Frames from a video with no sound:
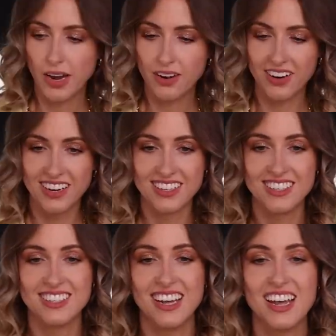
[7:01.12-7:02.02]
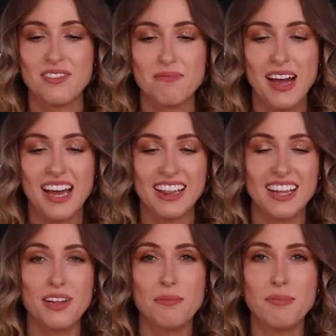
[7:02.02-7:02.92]
I'm going to take my
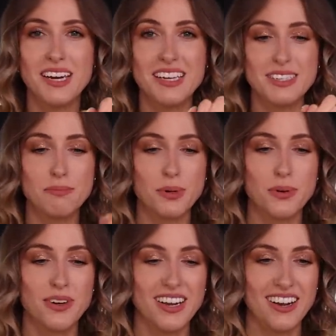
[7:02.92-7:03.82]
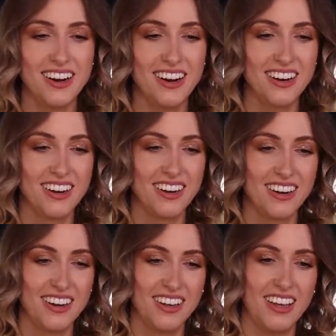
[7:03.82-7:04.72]
little mini spoon here
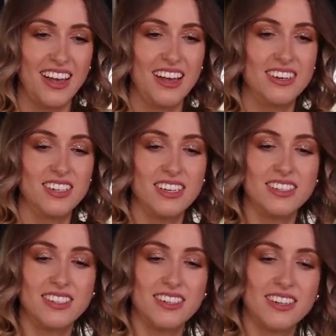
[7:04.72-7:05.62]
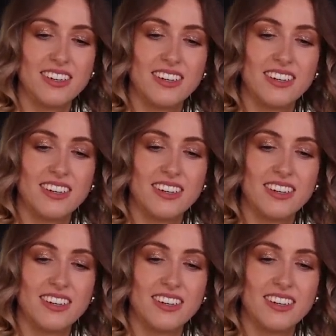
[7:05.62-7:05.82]
and just,